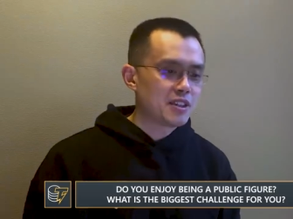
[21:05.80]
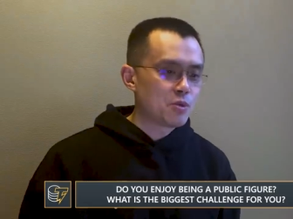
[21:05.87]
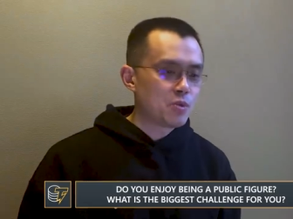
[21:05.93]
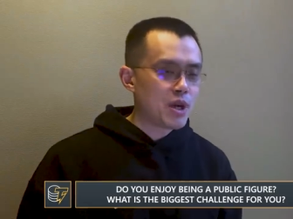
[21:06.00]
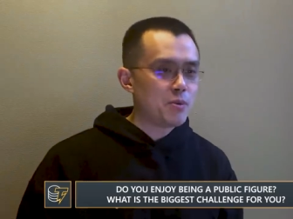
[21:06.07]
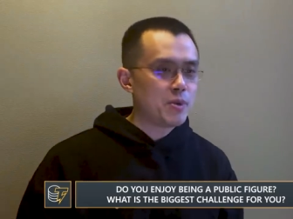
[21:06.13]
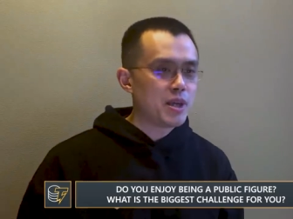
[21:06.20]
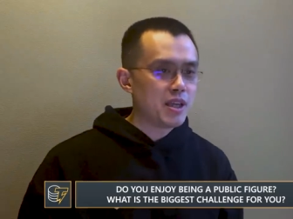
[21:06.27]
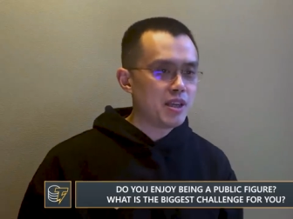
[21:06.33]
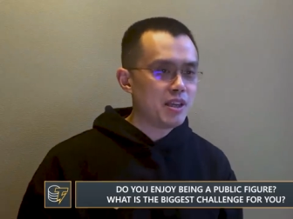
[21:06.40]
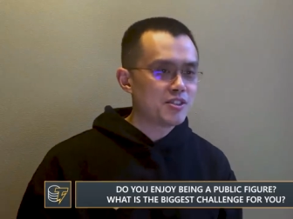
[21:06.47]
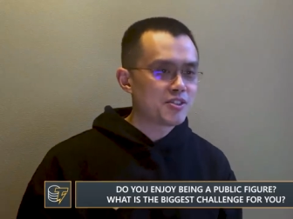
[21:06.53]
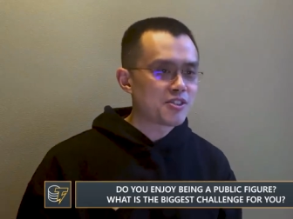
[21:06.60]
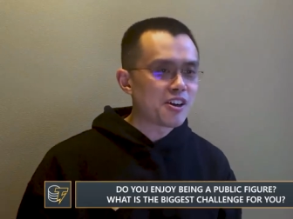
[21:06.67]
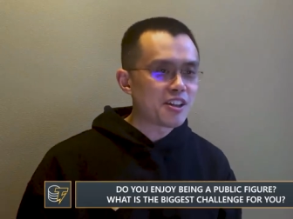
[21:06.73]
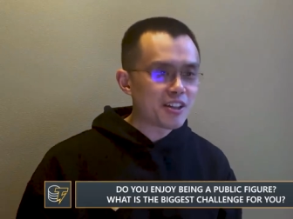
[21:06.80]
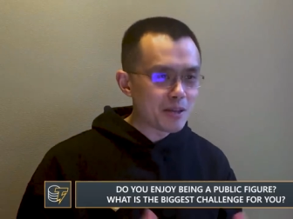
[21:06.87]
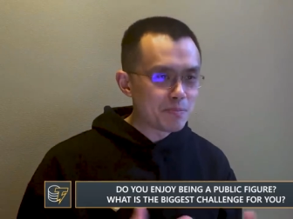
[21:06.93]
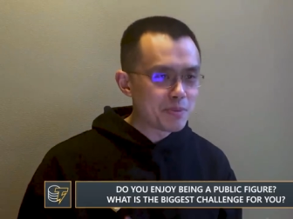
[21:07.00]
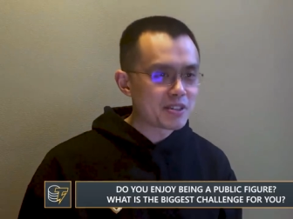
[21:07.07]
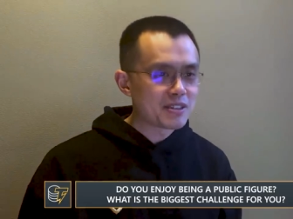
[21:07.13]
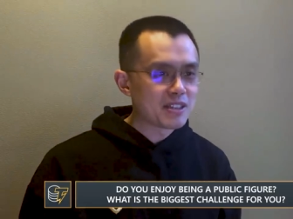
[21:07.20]
like the way we started
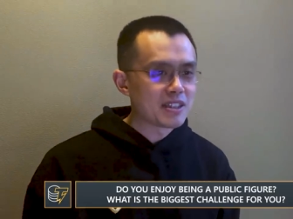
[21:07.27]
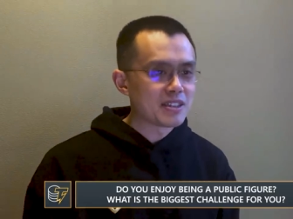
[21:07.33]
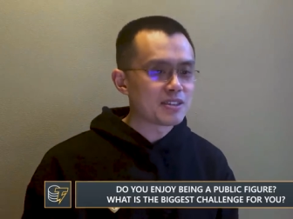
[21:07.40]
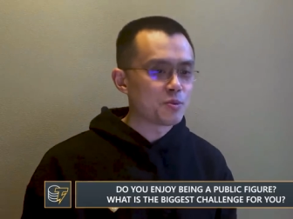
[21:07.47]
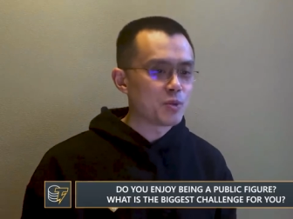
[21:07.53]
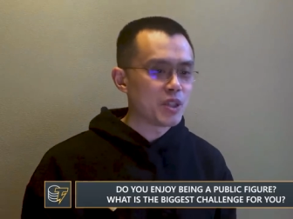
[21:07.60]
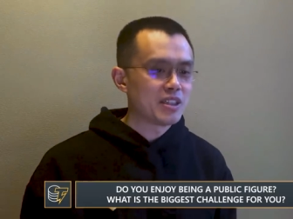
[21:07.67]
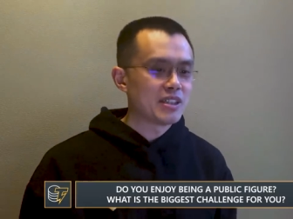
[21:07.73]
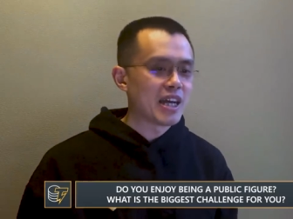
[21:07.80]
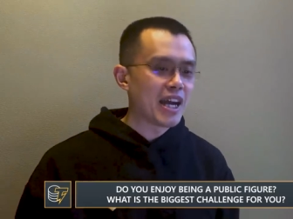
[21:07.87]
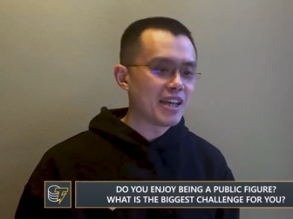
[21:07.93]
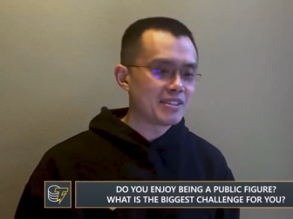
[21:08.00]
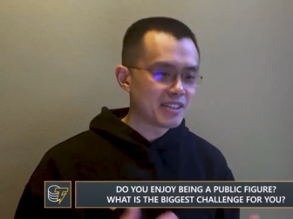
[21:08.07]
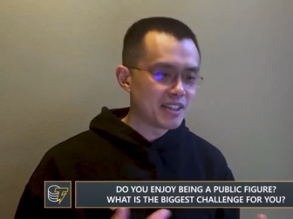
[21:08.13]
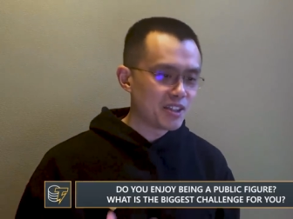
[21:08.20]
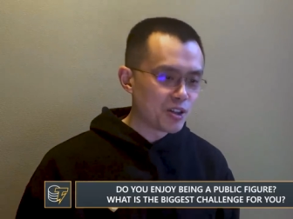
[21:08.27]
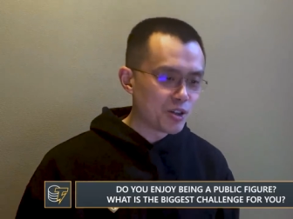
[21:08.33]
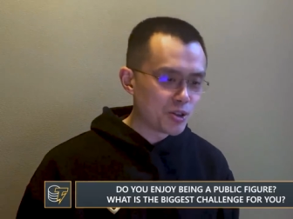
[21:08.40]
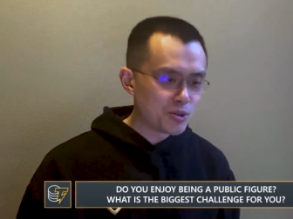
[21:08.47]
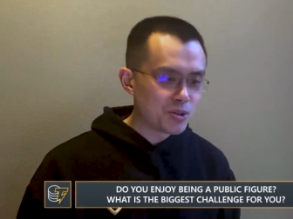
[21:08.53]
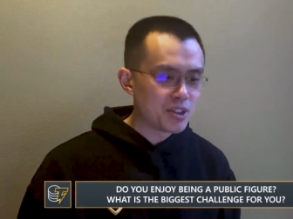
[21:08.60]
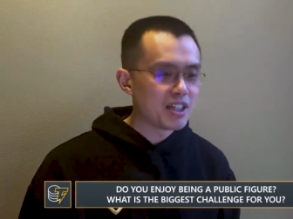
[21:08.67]
our business, we did an
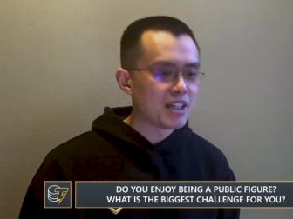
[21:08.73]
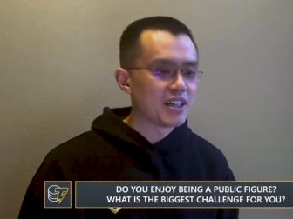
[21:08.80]
ICO.